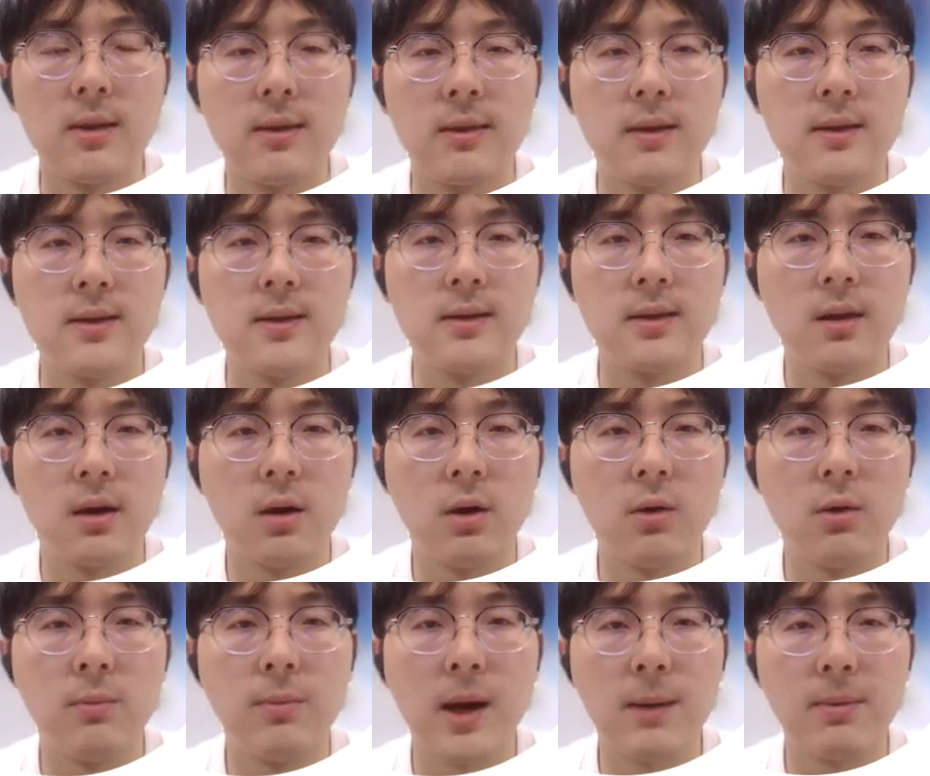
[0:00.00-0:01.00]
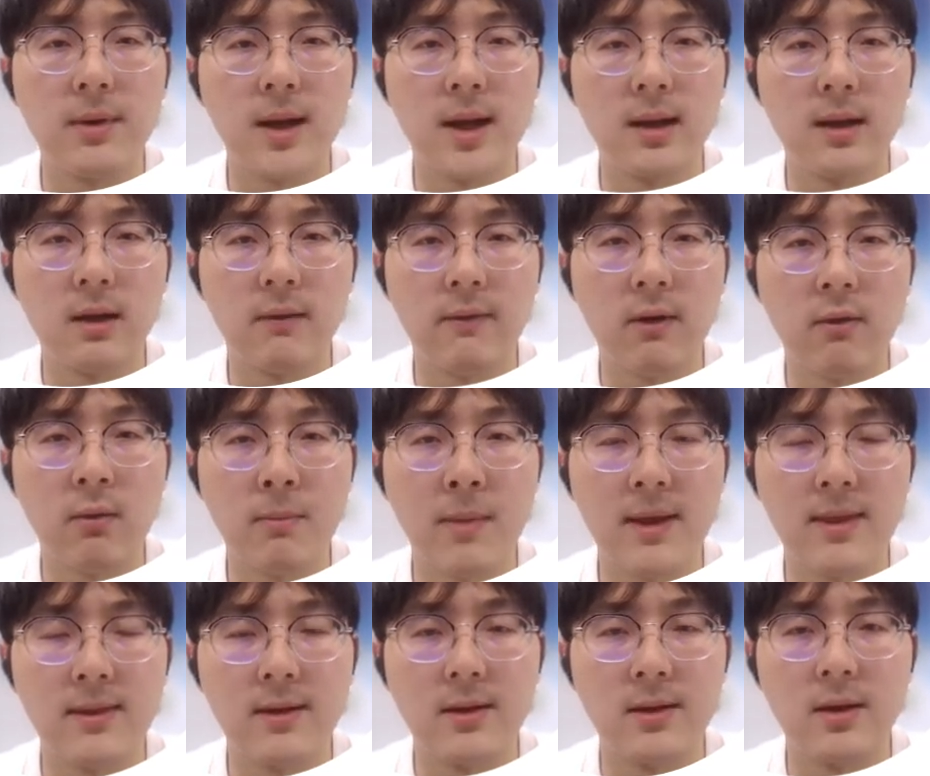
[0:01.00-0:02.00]
This is the whole pipeline of our
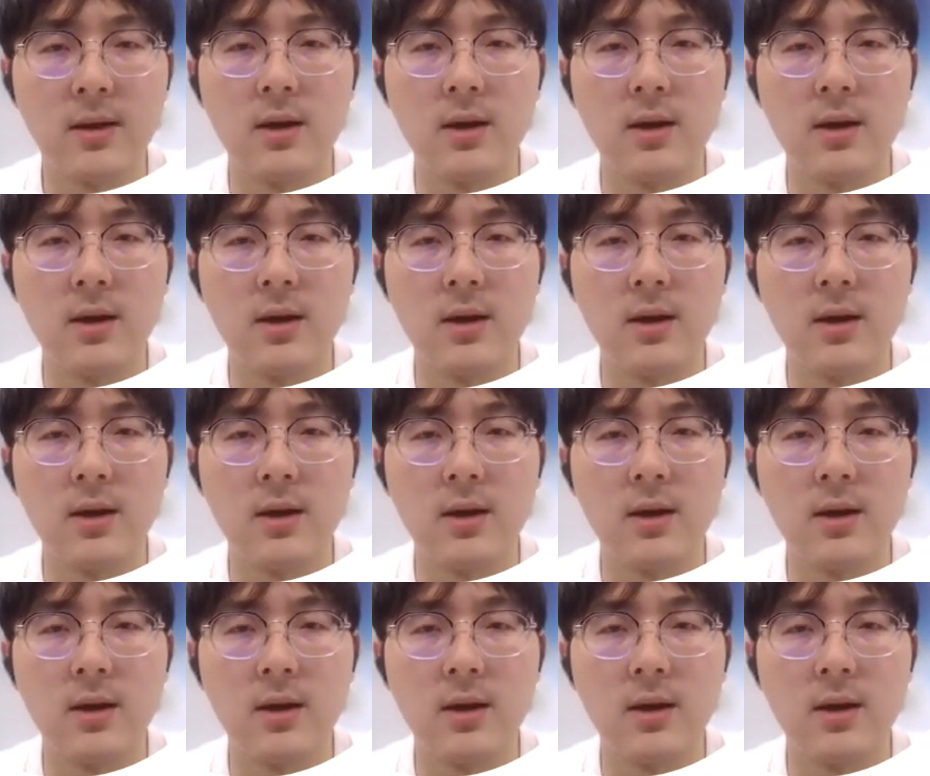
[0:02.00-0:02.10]
method.